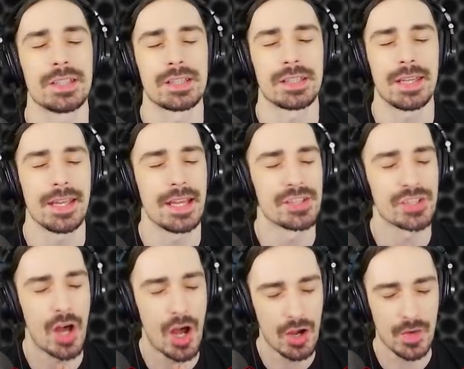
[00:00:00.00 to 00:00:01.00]
of this thing is
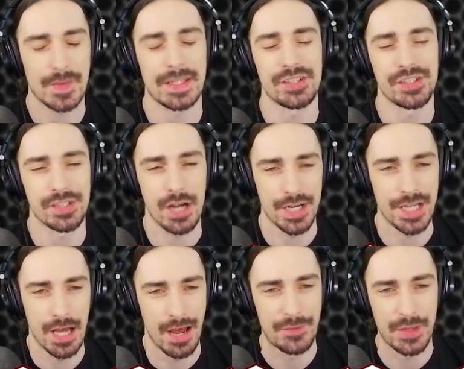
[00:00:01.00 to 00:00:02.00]
already starting off